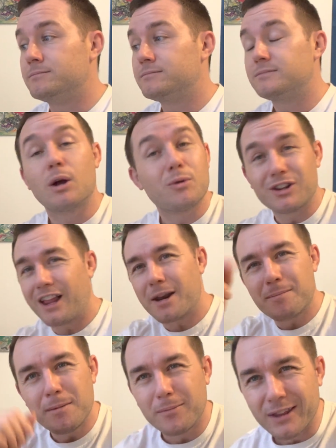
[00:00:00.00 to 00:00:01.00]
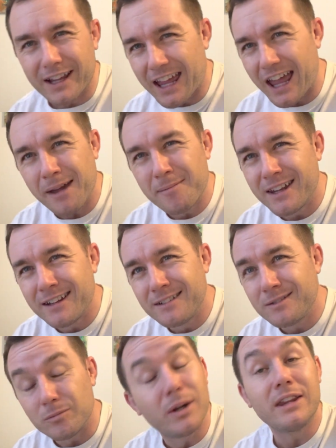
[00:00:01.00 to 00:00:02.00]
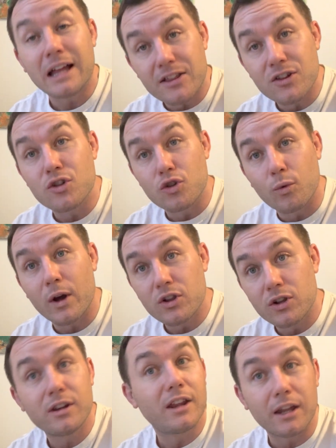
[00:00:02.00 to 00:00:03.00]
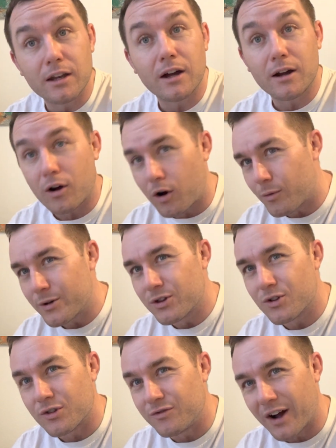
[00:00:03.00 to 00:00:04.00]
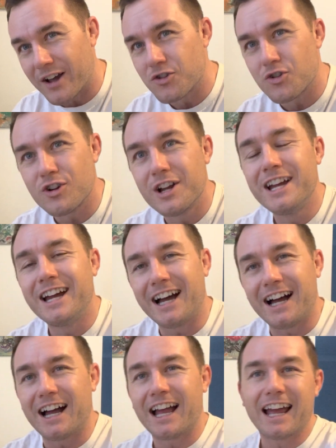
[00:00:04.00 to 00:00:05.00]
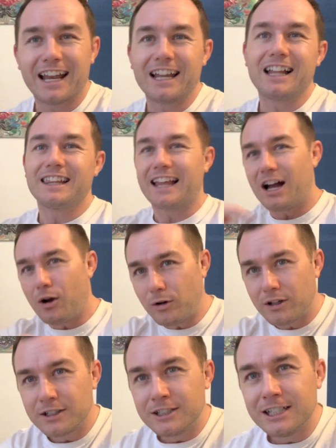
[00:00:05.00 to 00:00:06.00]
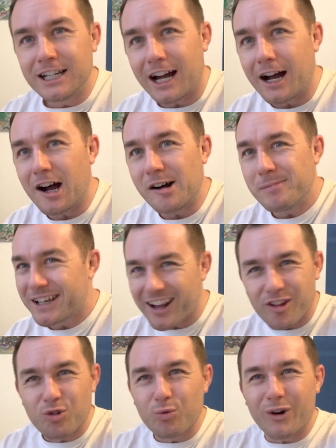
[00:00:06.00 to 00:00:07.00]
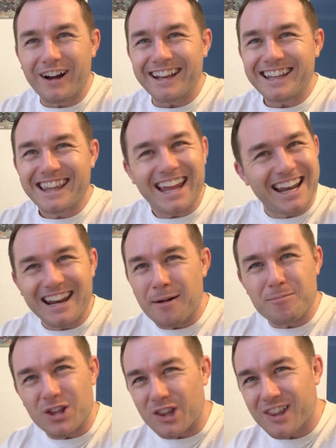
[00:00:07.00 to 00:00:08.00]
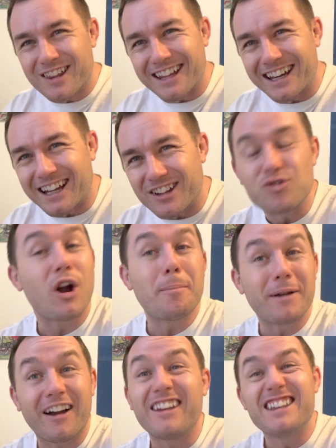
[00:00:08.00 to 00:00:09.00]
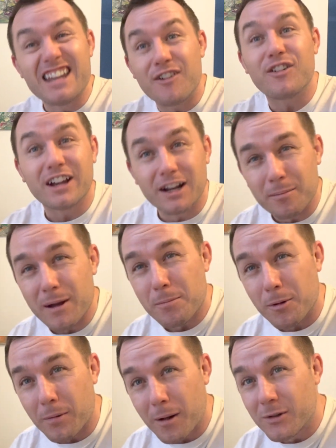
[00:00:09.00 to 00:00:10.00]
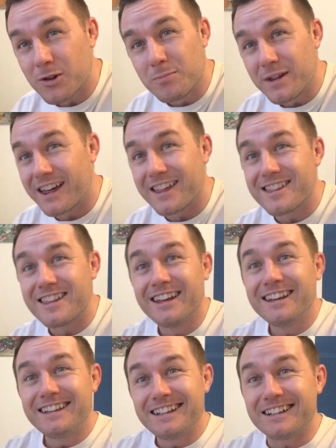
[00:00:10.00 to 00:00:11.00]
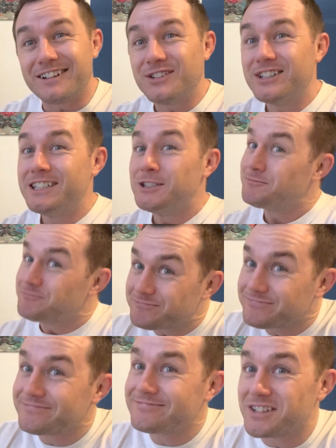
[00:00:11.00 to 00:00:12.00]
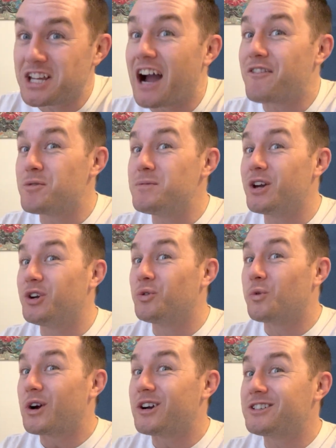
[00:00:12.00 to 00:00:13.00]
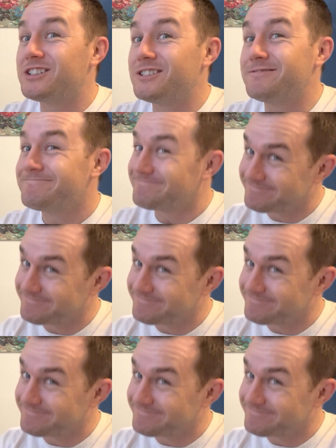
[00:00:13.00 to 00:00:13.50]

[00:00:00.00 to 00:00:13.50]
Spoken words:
There was a lot of people that came in that situation that our research advisor had allowed. But guess what? They ended up just dropping out and never getting a paper published because, you have to be a good worker too.